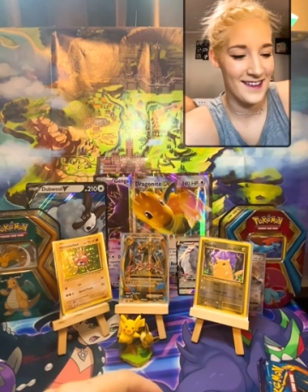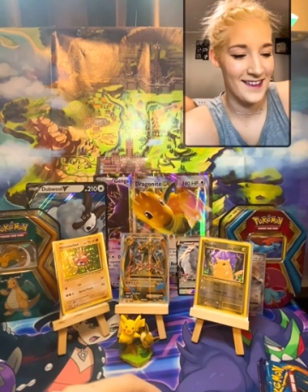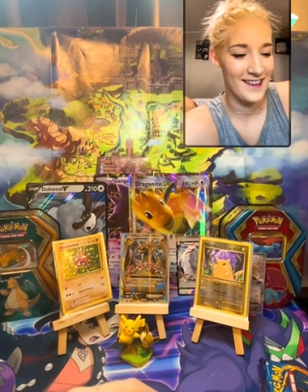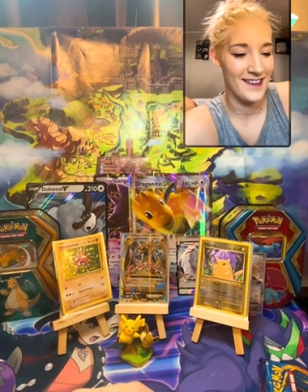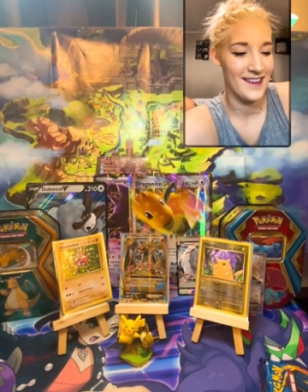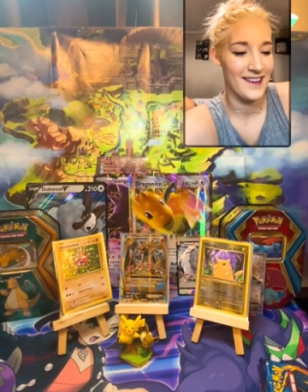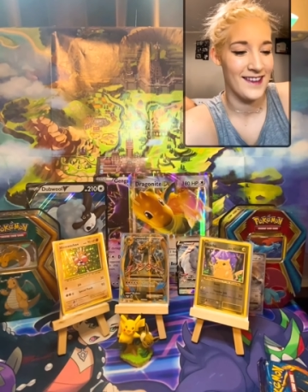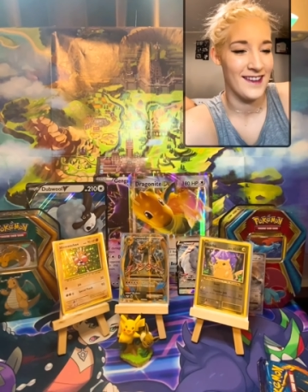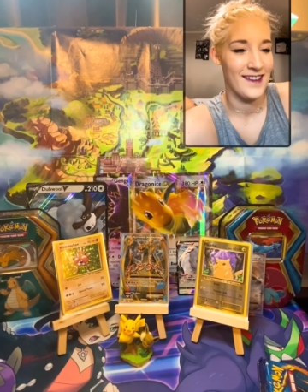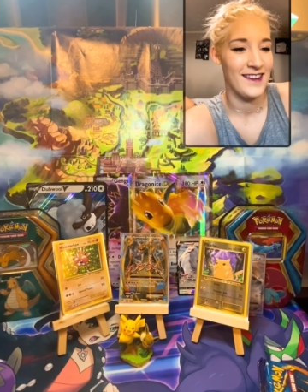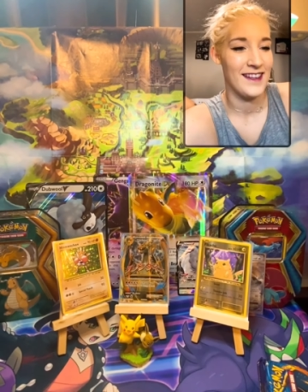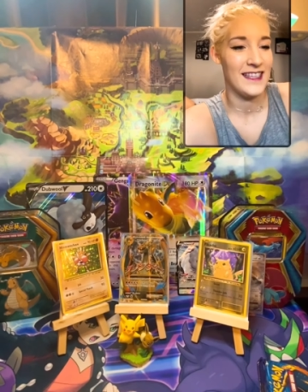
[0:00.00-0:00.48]

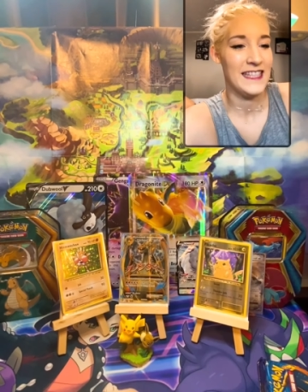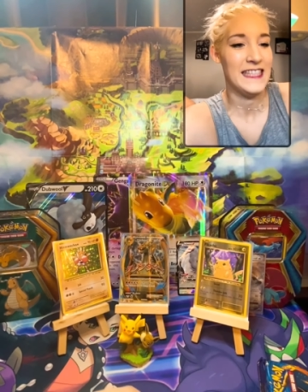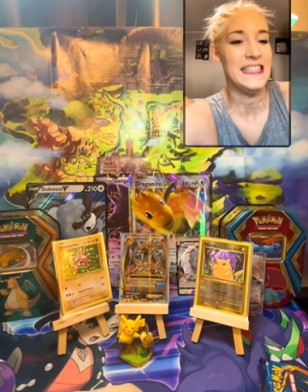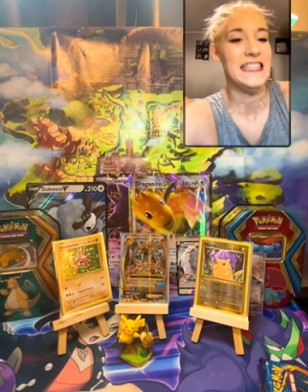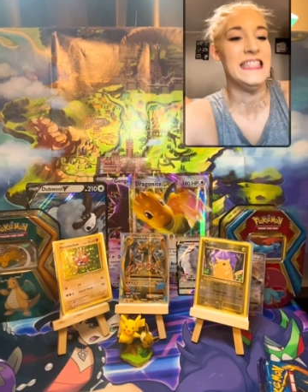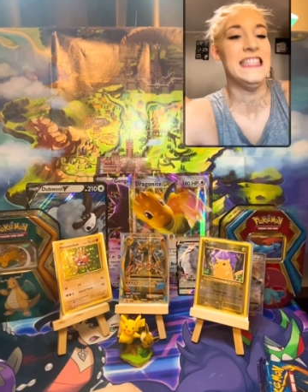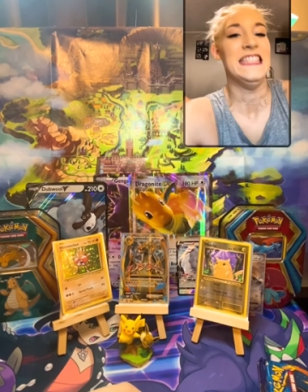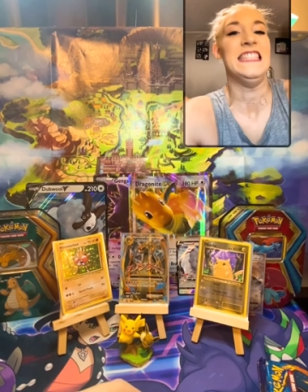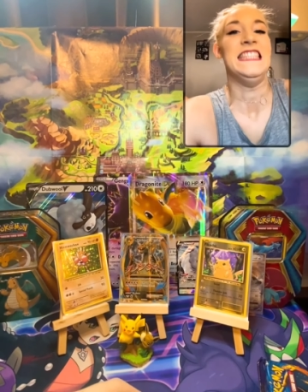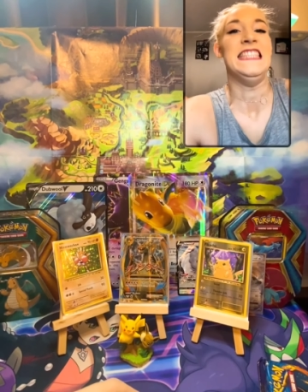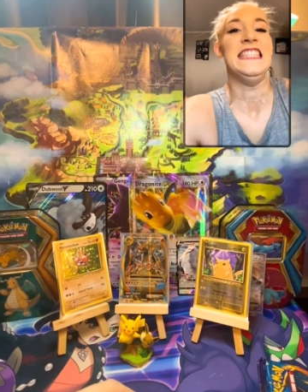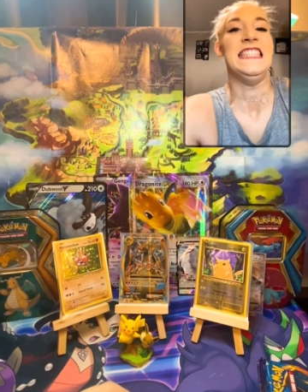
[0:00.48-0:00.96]
Wow. I was
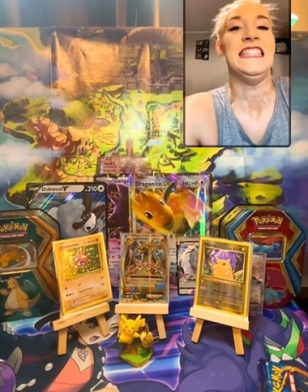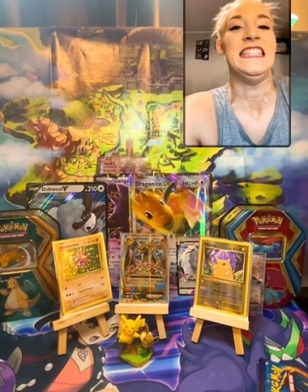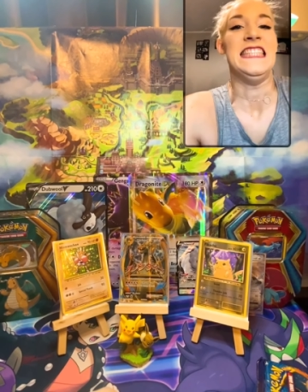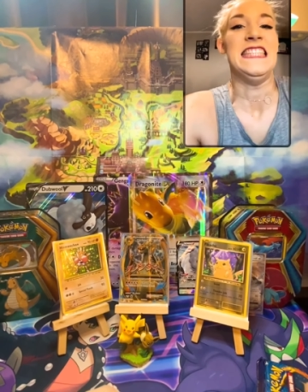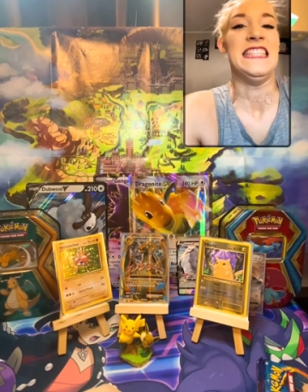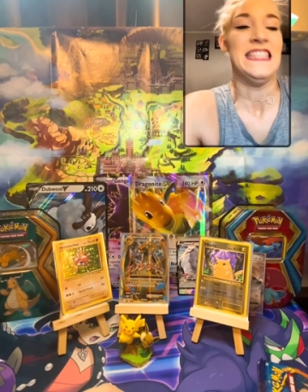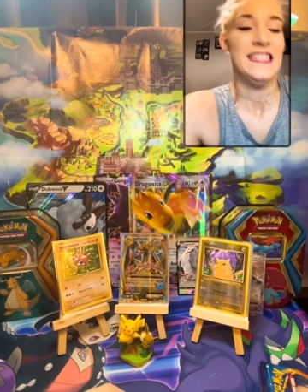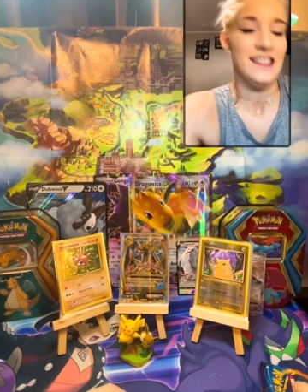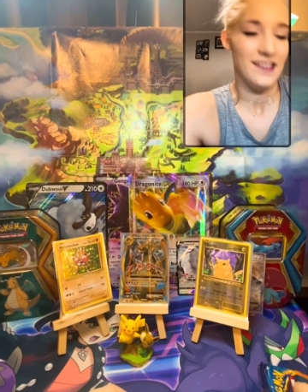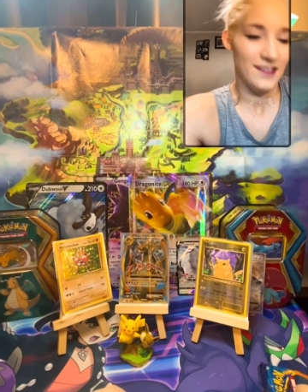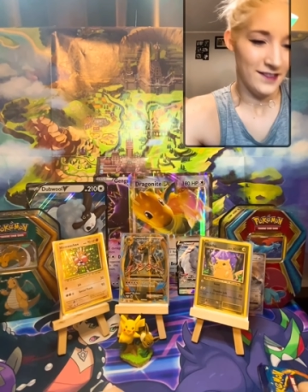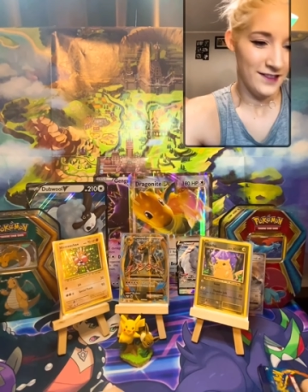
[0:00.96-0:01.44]
like, there's no
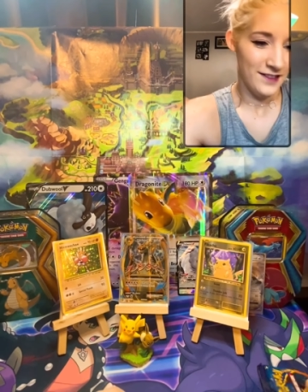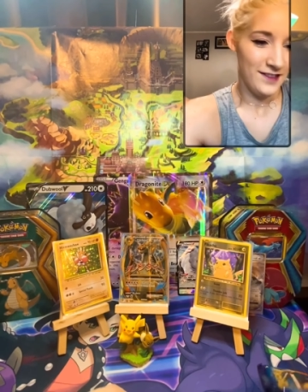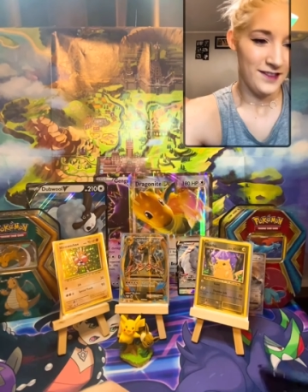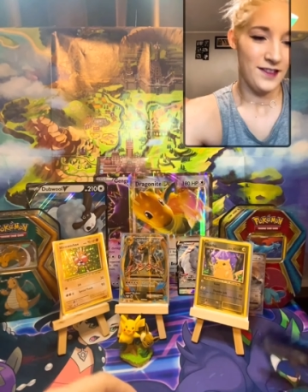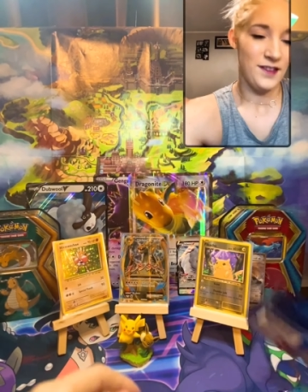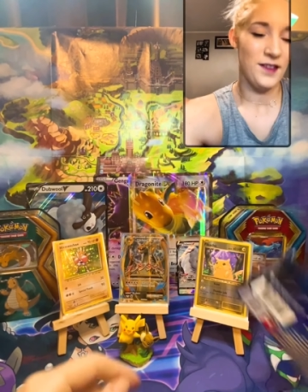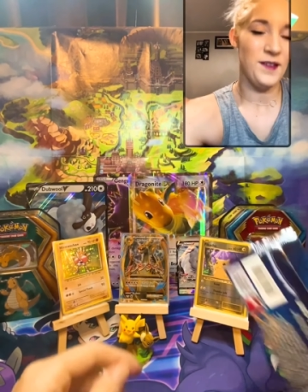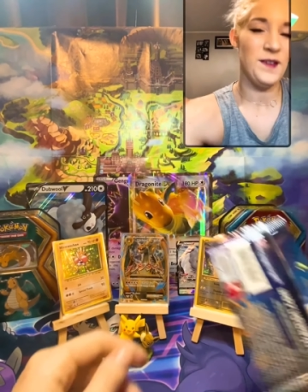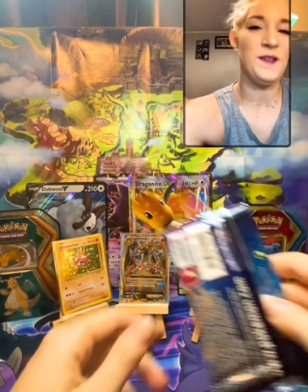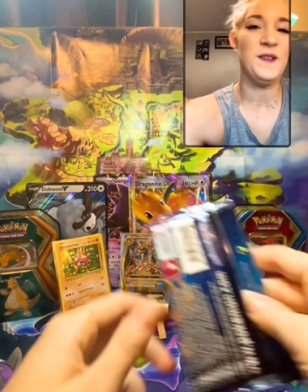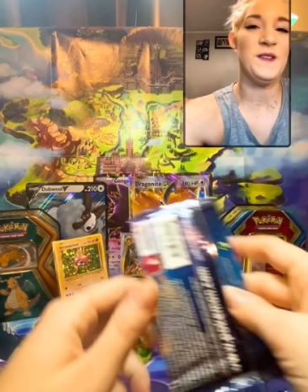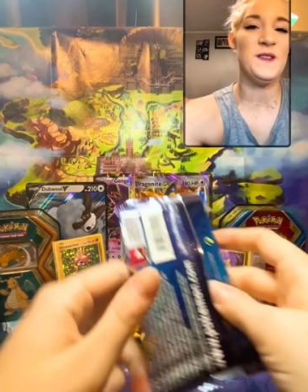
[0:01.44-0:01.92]
way we're
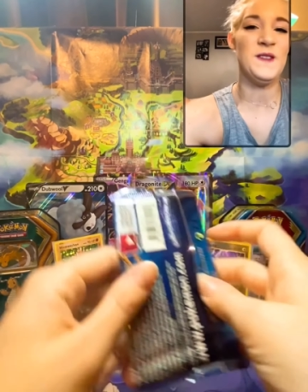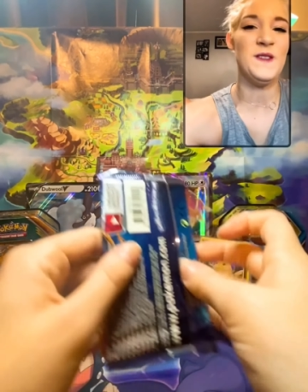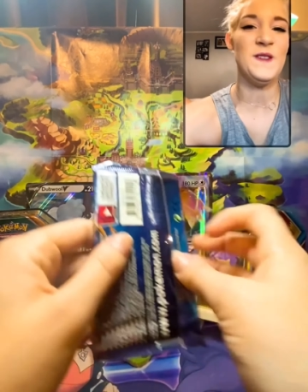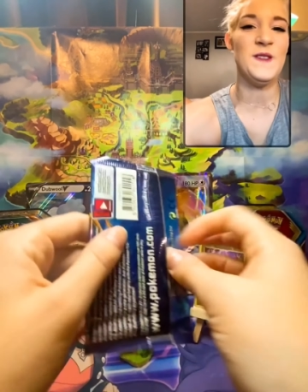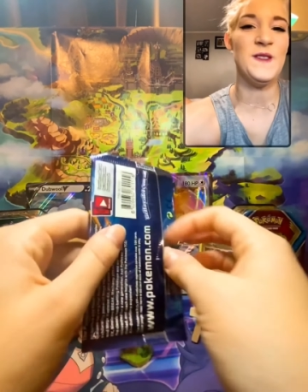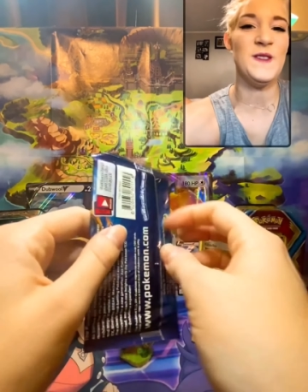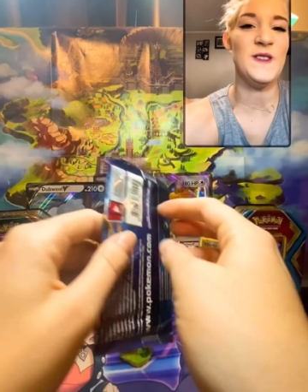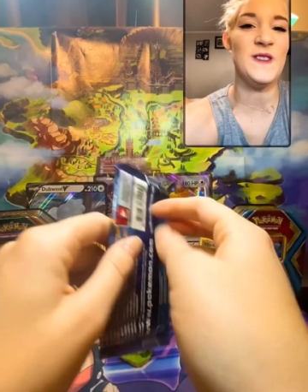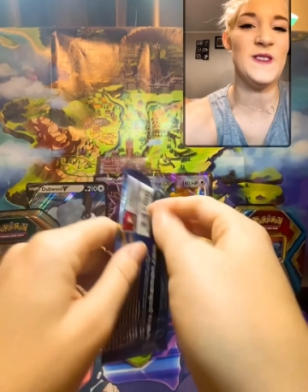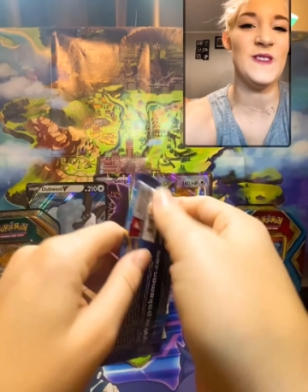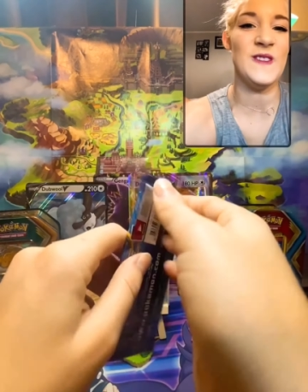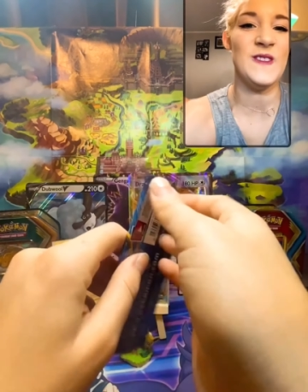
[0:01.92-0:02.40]
pulling another one.